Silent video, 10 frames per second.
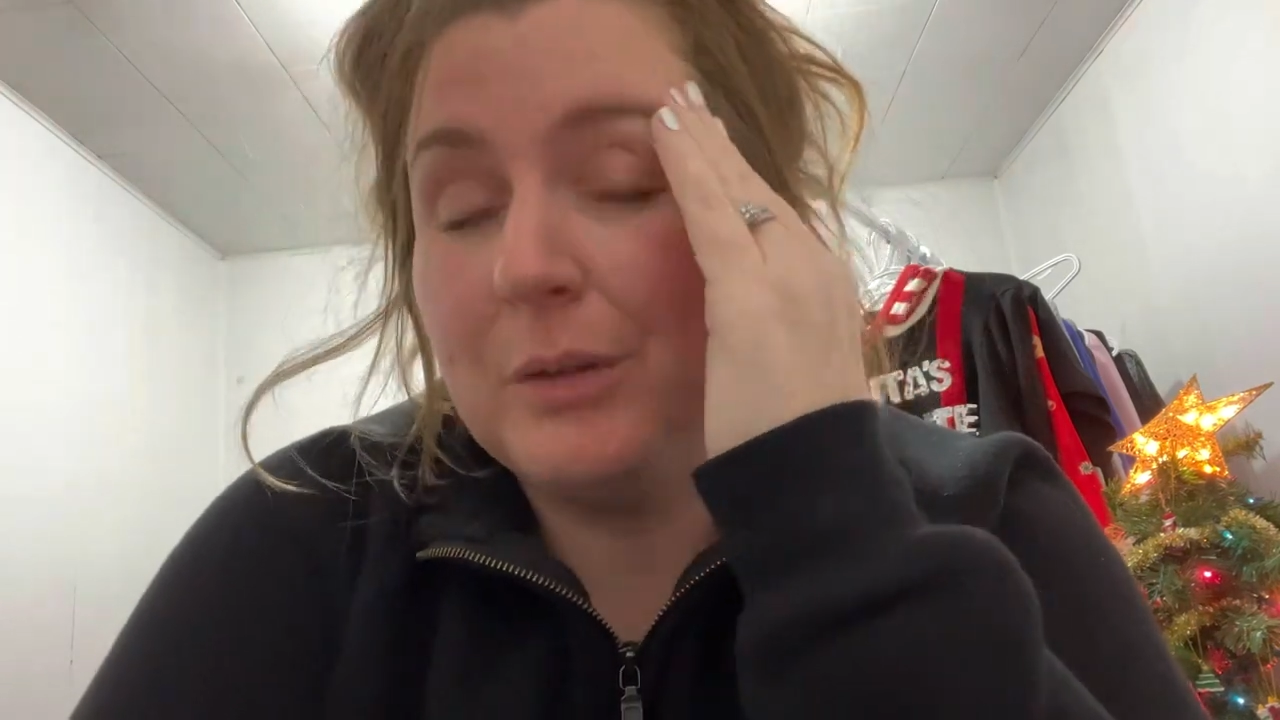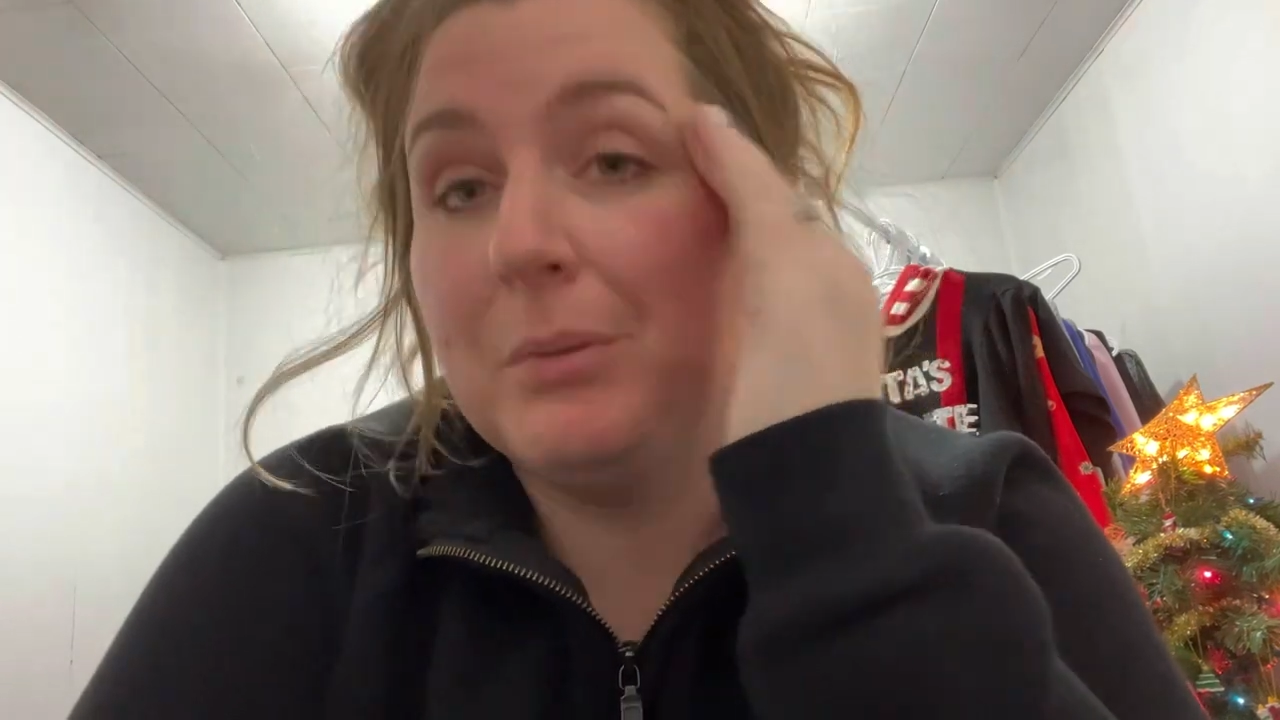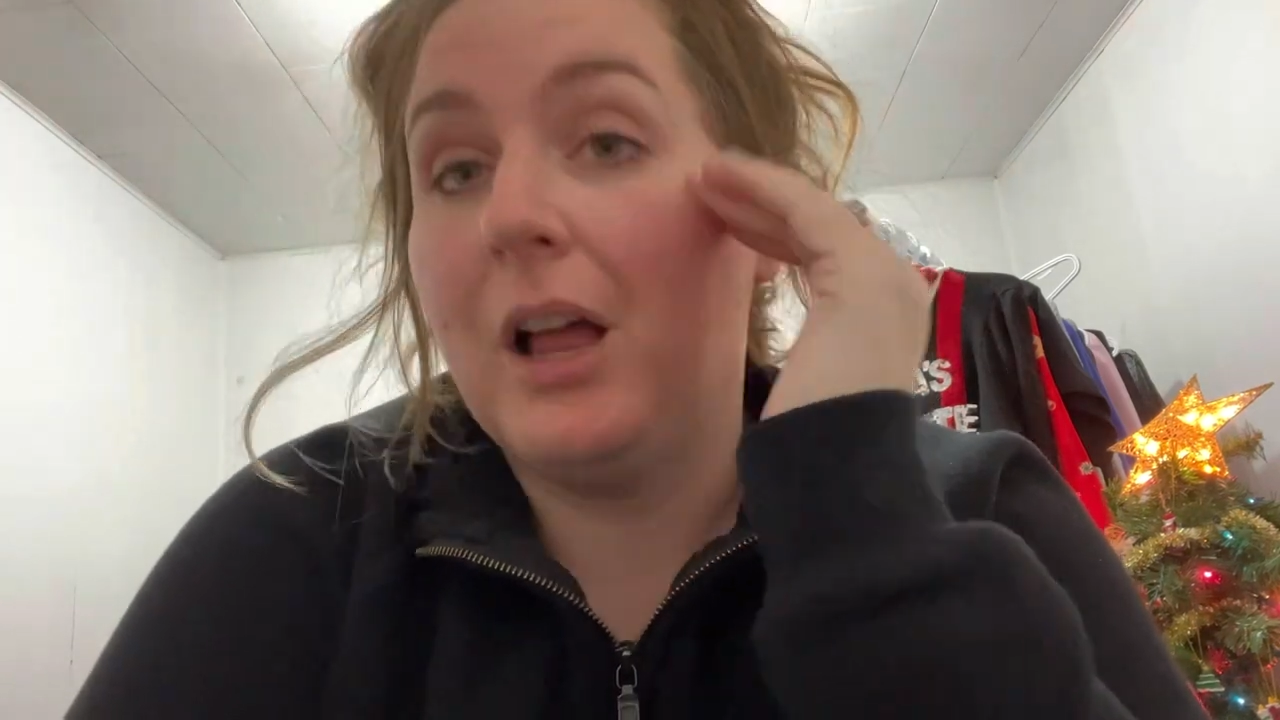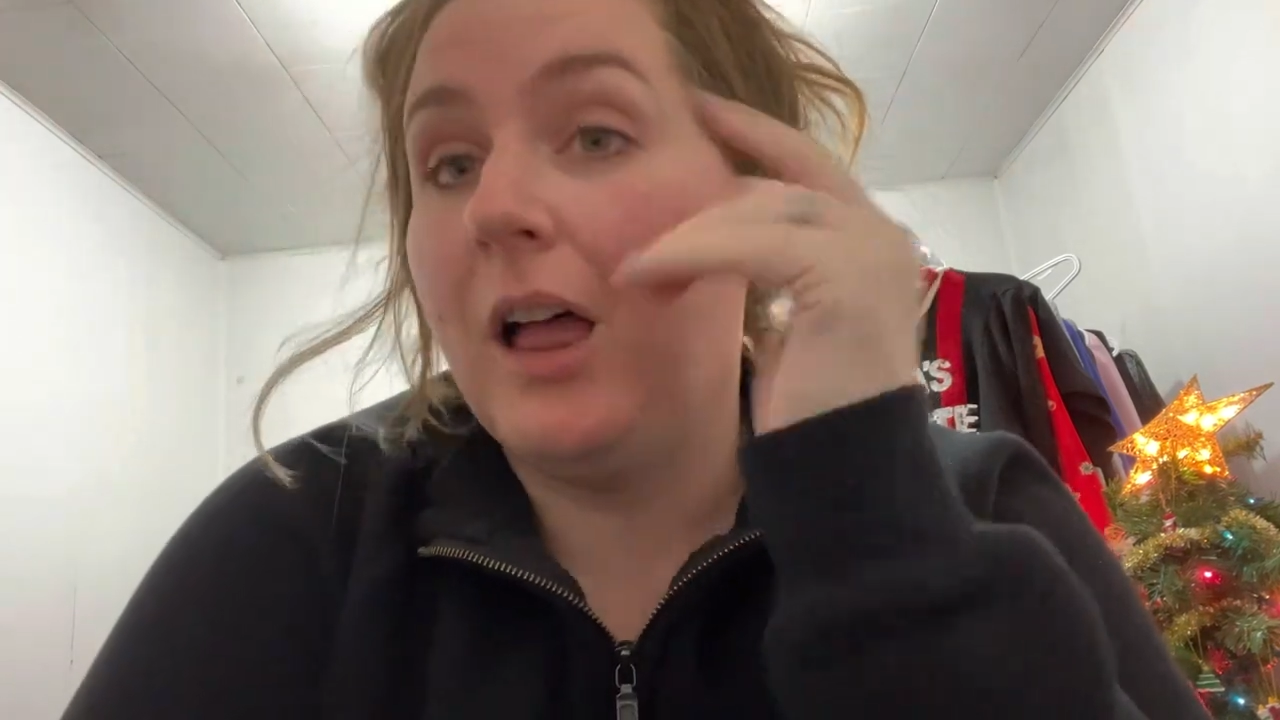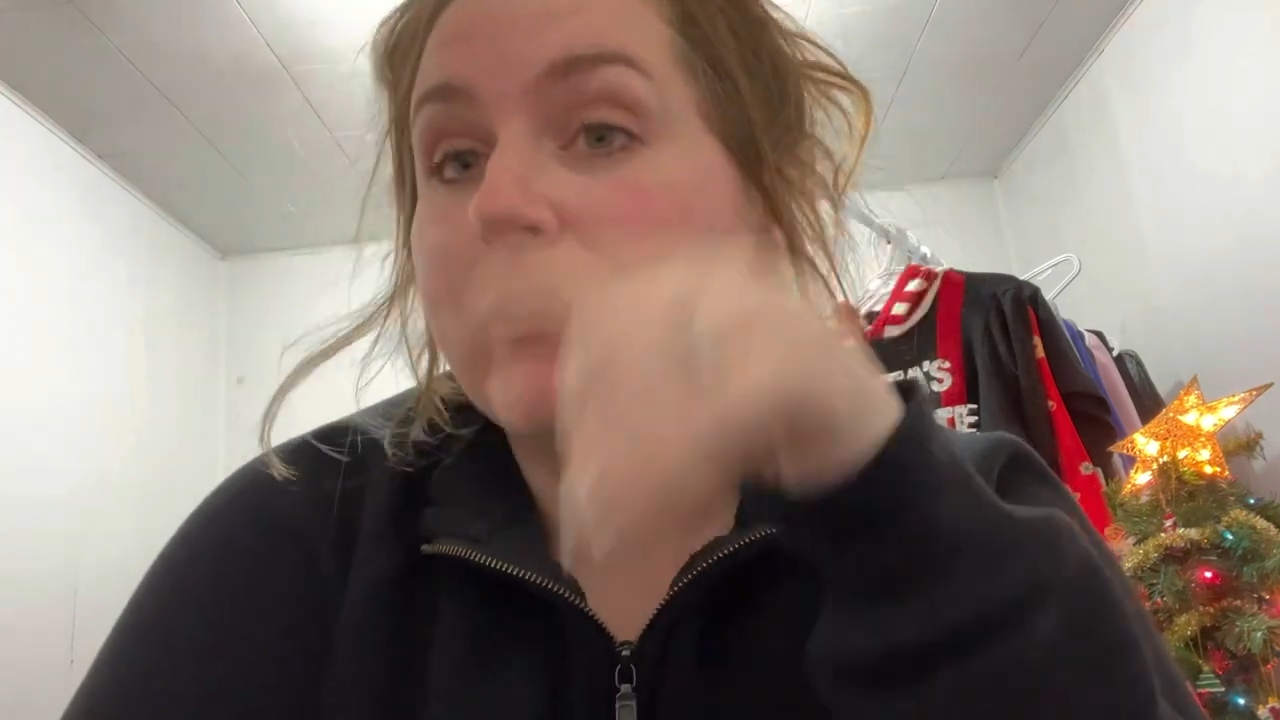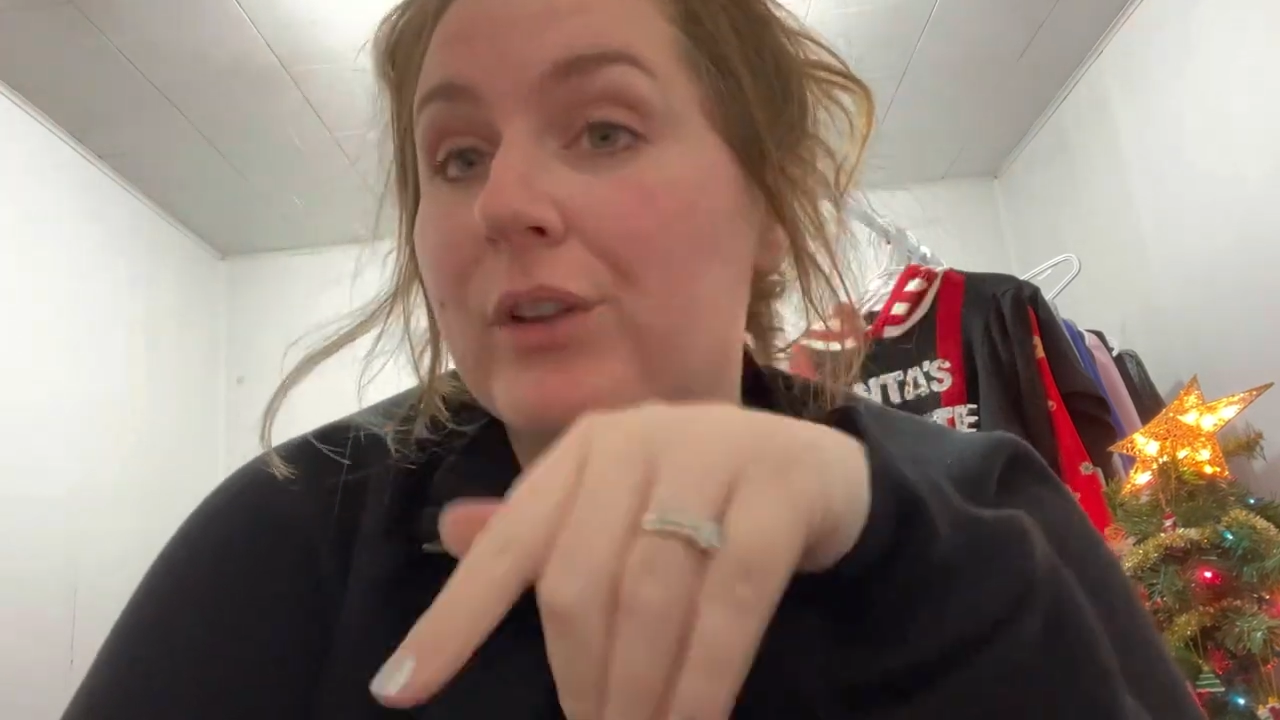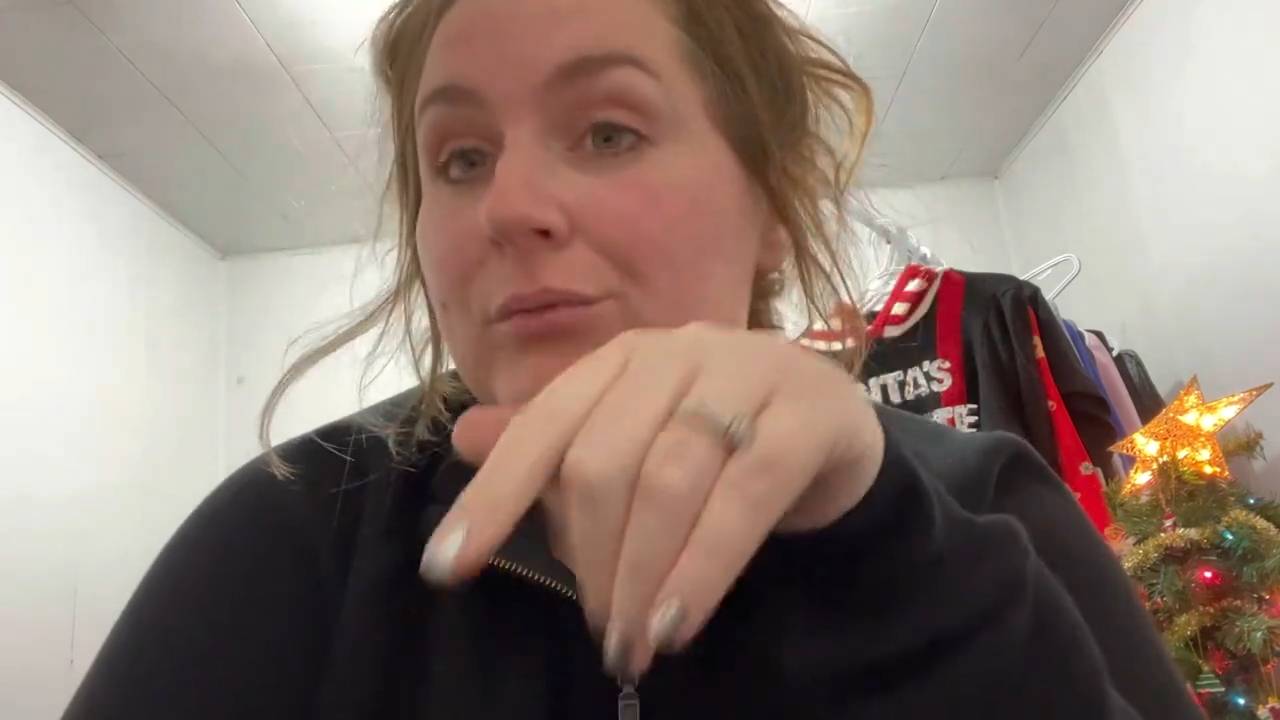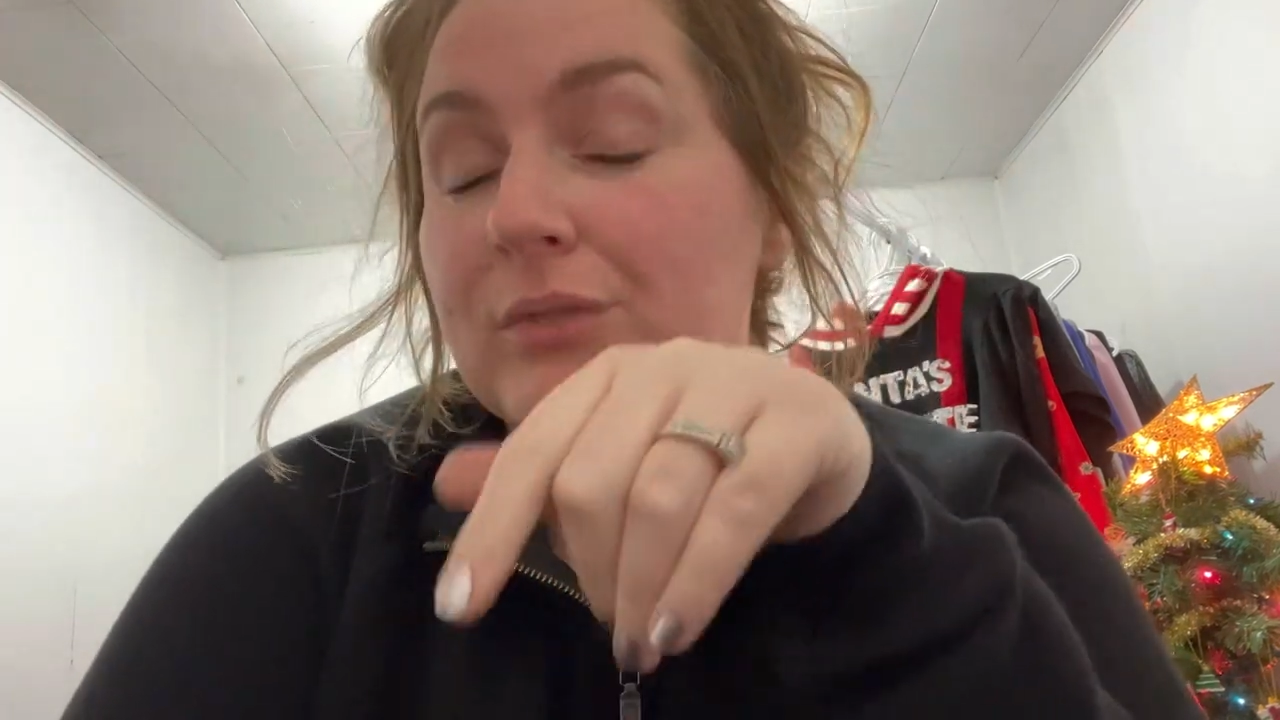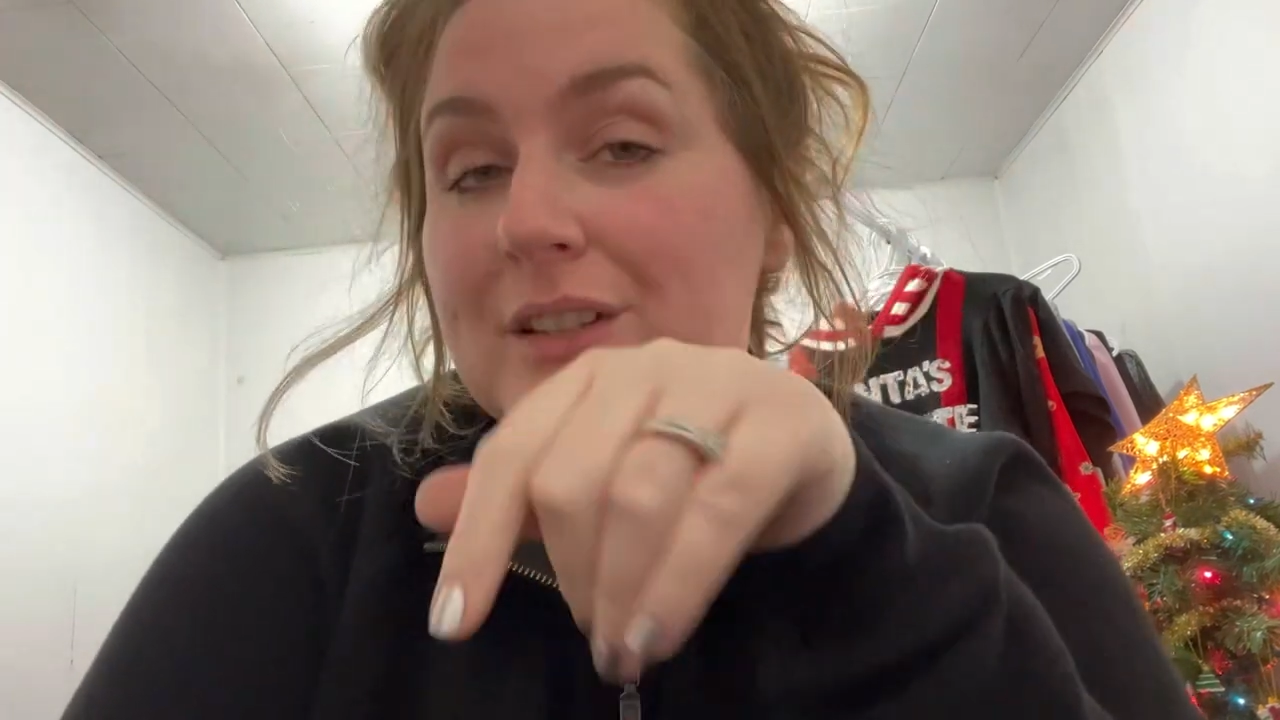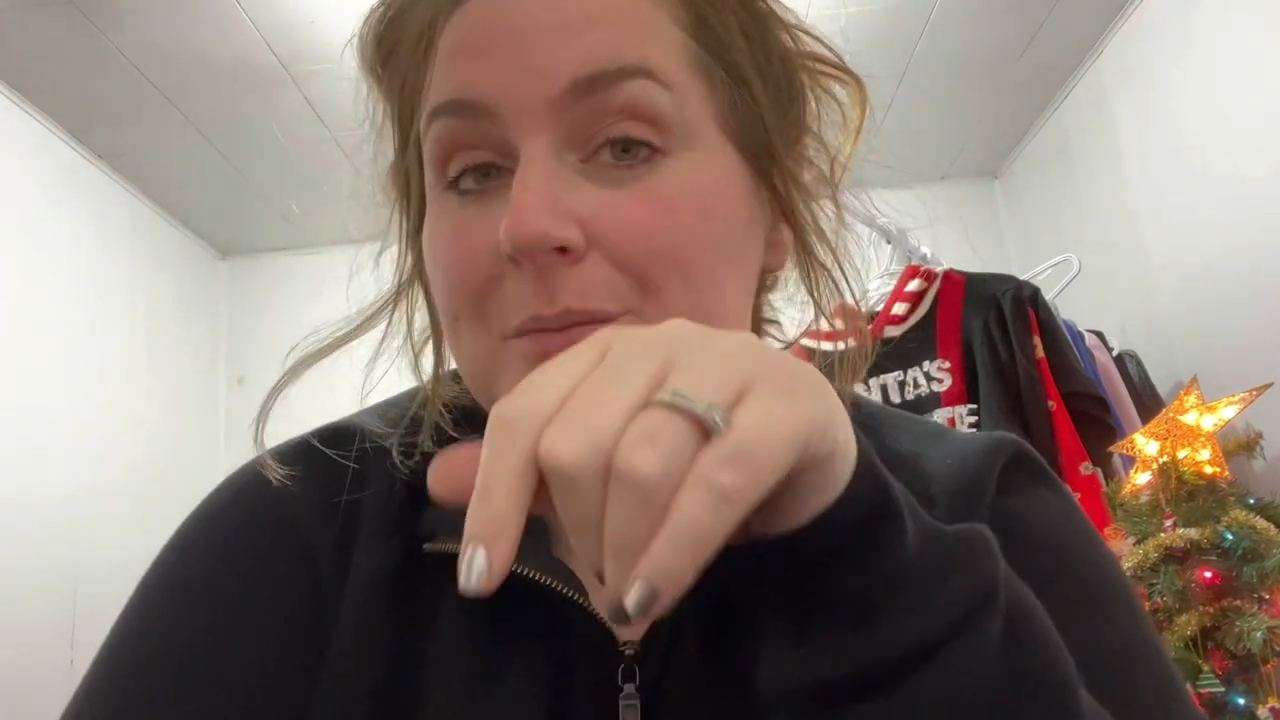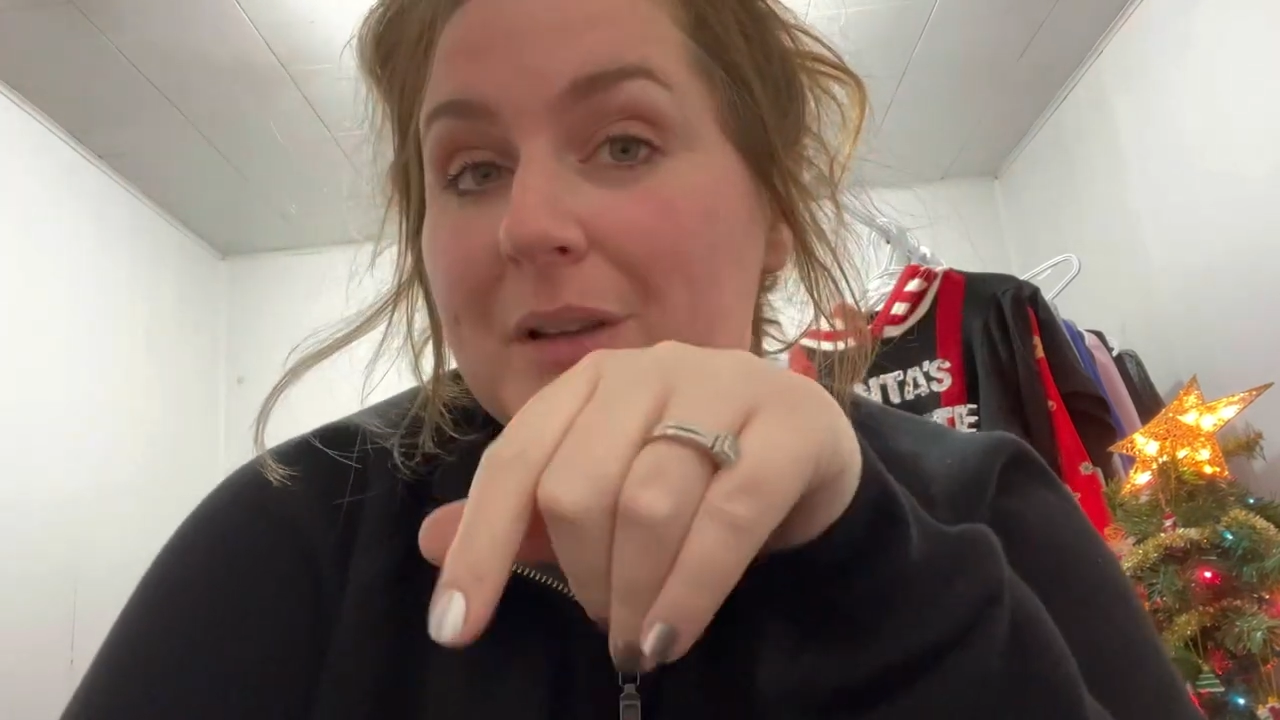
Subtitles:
but I'll have the recipe